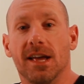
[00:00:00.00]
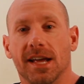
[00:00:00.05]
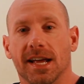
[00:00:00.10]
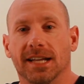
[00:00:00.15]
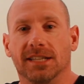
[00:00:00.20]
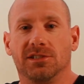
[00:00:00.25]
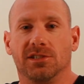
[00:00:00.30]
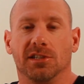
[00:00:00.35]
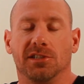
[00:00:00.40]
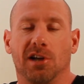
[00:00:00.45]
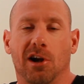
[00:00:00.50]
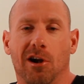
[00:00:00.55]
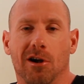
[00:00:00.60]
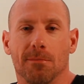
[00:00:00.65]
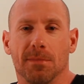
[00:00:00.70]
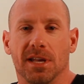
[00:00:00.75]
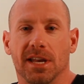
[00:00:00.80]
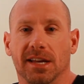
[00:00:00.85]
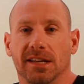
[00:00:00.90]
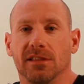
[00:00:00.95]
It's
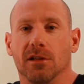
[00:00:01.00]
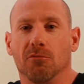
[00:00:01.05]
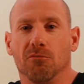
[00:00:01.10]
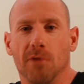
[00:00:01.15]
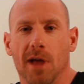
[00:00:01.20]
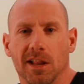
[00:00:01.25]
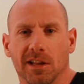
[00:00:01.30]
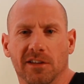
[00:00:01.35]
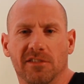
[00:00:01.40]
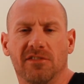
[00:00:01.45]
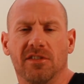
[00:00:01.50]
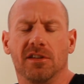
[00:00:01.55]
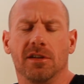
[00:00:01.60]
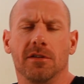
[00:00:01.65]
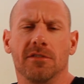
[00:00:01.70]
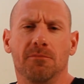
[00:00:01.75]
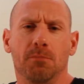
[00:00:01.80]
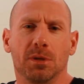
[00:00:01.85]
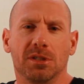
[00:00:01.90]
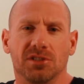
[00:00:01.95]
determining the
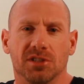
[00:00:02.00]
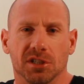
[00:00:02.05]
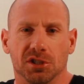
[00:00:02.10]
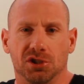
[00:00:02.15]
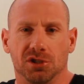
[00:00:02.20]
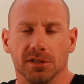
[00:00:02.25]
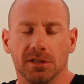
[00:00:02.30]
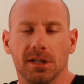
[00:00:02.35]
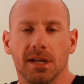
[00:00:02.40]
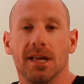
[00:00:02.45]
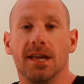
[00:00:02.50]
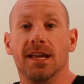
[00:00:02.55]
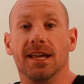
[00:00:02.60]
relative position,